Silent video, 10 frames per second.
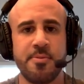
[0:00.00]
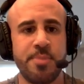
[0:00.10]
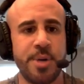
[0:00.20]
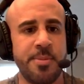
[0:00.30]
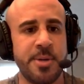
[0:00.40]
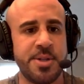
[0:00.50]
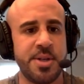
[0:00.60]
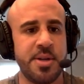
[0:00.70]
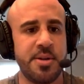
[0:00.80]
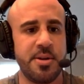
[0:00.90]
pretty much
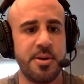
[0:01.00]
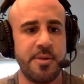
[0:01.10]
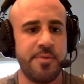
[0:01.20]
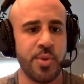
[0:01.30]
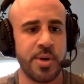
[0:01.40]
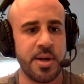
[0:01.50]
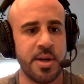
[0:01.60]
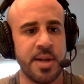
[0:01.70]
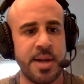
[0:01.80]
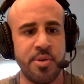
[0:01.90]
it. If you want to
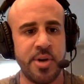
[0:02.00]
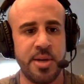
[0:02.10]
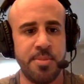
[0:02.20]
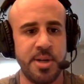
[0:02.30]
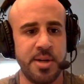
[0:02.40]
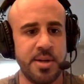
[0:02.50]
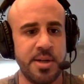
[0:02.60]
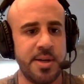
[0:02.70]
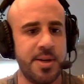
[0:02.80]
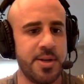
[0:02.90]
elaborate a bit in
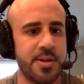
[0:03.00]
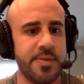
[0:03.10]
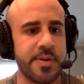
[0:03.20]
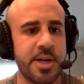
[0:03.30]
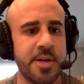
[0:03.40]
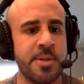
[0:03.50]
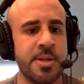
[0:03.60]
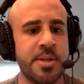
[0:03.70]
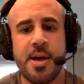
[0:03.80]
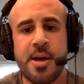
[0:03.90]
here, you can leave a
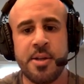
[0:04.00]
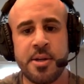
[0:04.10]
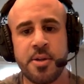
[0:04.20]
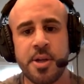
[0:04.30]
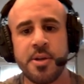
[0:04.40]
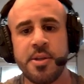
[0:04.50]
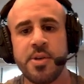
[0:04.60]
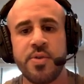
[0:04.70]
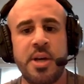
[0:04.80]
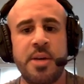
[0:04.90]
comment and then click on the
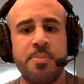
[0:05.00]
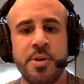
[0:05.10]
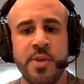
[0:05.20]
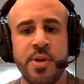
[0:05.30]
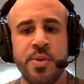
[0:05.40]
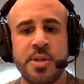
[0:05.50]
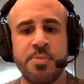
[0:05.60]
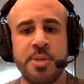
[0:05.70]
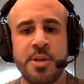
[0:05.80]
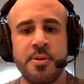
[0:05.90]
create pull
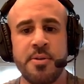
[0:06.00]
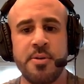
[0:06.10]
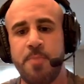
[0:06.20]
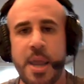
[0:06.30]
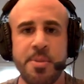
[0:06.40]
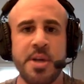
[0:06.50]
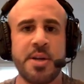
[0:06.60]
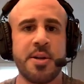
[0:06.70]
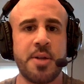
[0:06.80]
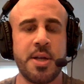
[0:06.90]
request button. I'm not
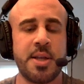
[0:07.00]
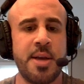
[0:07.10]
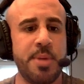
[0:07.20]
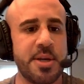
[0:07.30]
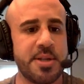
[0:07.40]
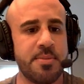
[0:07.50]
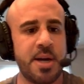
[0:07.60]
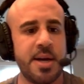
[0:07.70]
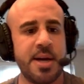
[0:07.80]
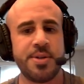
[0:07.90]
going to click that because I'm
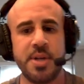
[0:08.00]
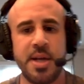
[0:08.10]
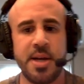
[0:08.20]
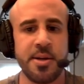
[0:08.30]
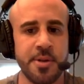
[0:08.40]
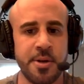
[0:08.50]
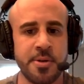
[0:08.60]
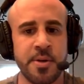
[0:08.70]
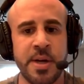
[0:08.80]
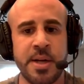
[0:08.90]
not actually adding a
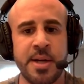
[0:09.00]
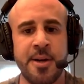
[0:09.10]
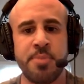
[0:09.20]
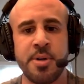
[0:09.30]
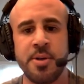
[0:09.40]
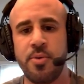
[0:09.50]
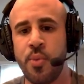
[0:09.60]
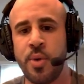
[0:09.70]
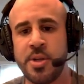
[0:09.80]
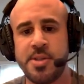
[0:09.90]
logo right now, but
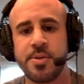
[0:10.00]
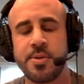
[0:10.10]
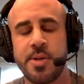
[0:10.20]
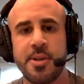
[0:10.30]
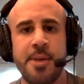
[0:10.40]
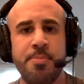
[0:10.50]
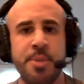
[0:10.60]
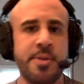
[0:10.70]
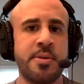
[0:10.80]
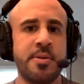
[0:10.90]
once you click that
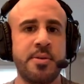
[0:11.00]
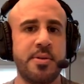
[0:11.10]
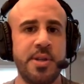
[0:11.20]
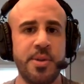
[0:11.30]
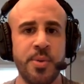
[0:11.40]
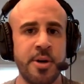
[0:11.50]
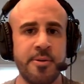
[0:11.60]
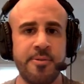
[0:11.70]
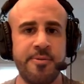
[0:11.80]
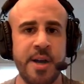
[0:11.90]
button, you
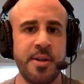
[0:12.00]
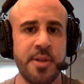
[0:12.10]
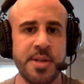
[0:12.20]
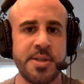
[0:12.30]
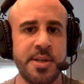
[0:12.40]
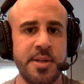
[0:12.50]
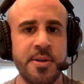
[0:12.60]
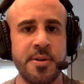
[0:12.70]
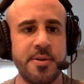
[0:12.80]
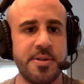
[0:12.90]
are finalizing
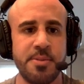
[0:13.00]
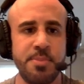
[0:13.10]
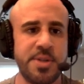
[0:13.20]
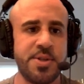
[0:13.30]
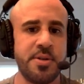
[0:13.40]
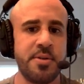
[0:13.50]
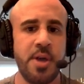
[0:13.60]
your submission.